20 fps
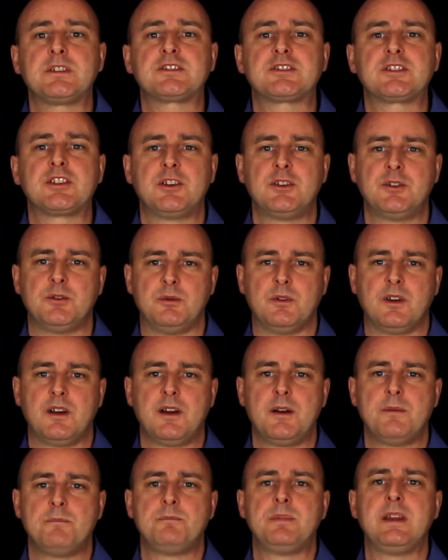2,
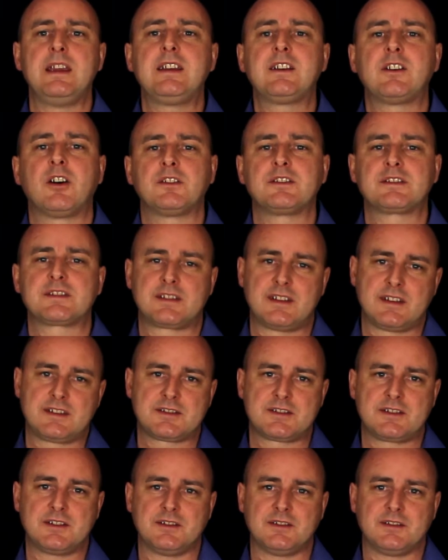be
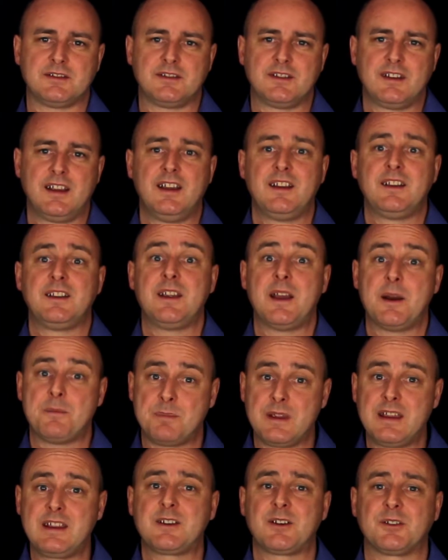consistent. Yeah,
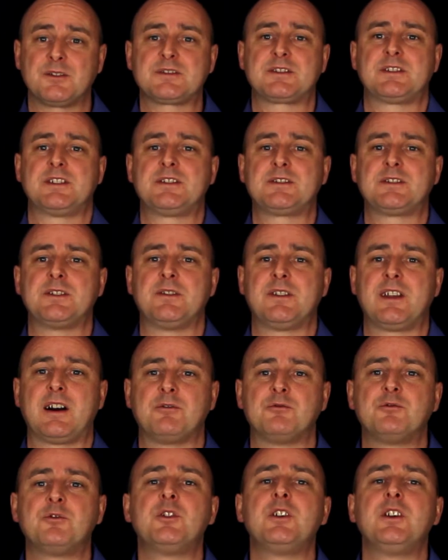be consistent. That
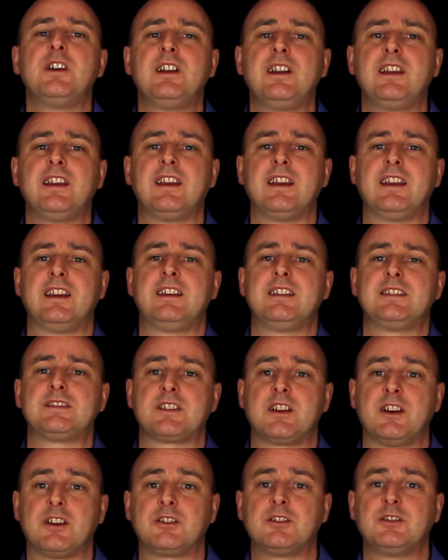really is
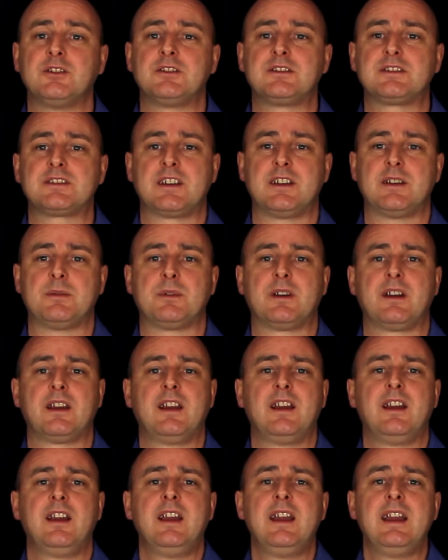a good tip.
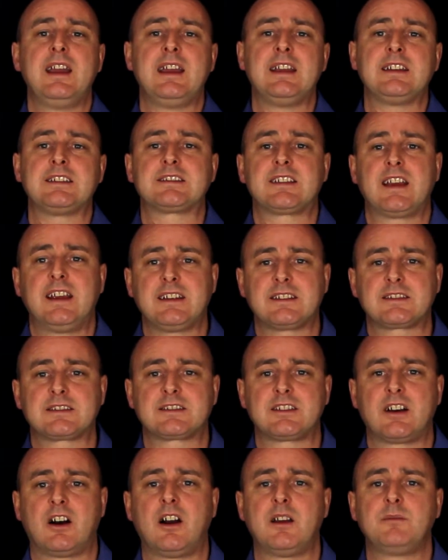It takes
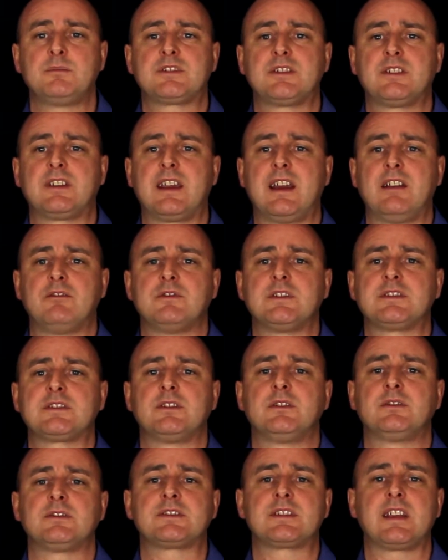time to get
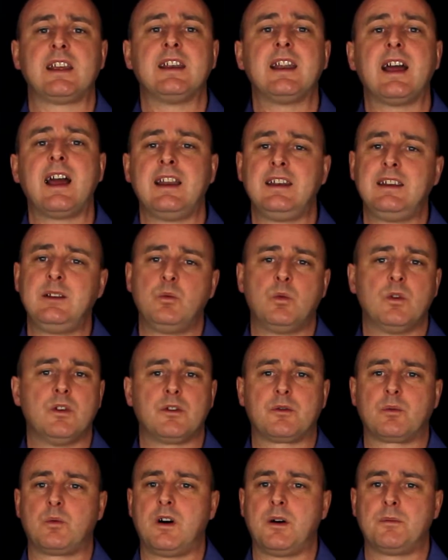results in any
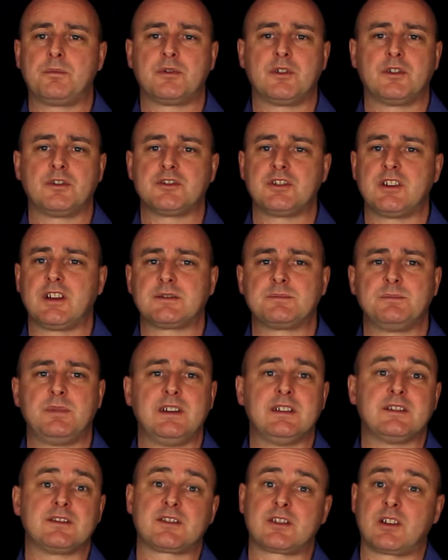worthwhile project, be
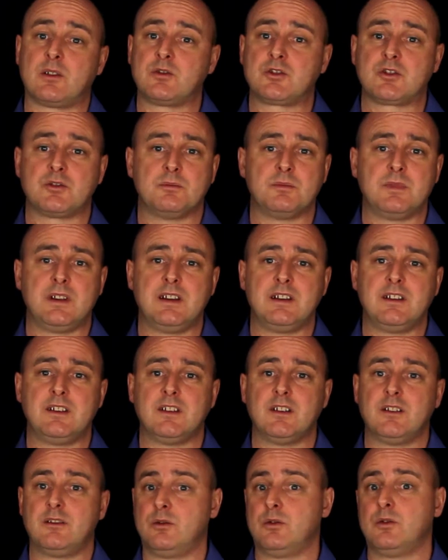it social
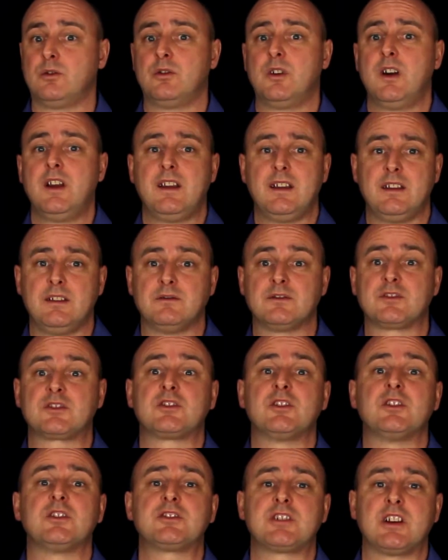media or even
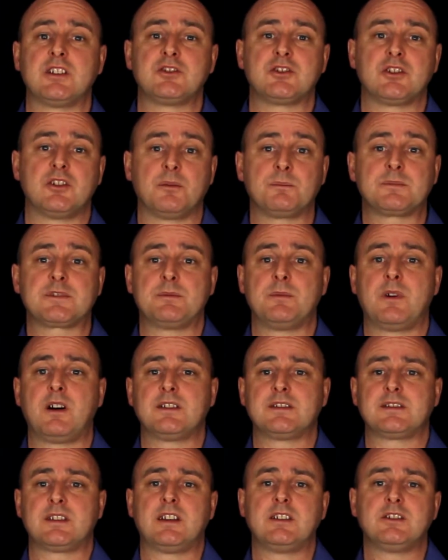search engine
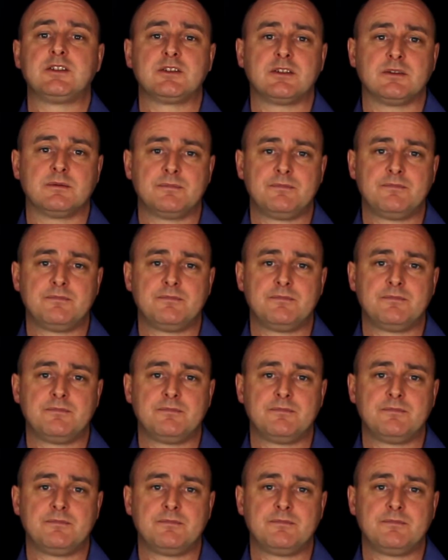optimization.